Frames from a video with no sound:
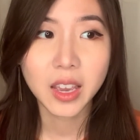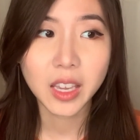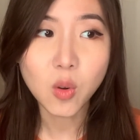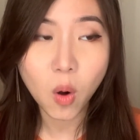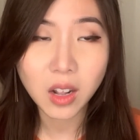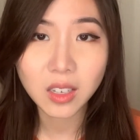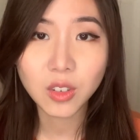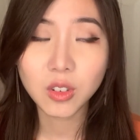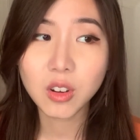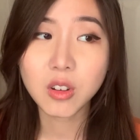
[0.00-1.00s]
He wants
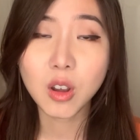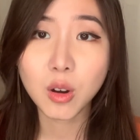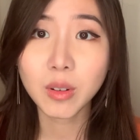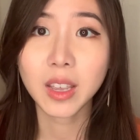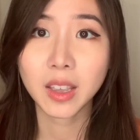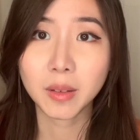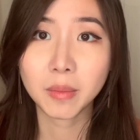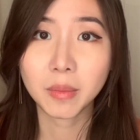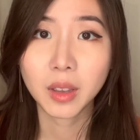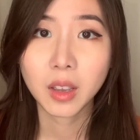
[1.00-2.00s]
us to know
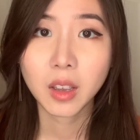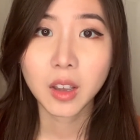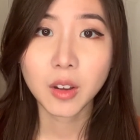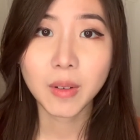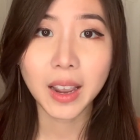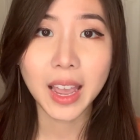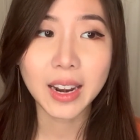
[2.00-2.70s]
him, right?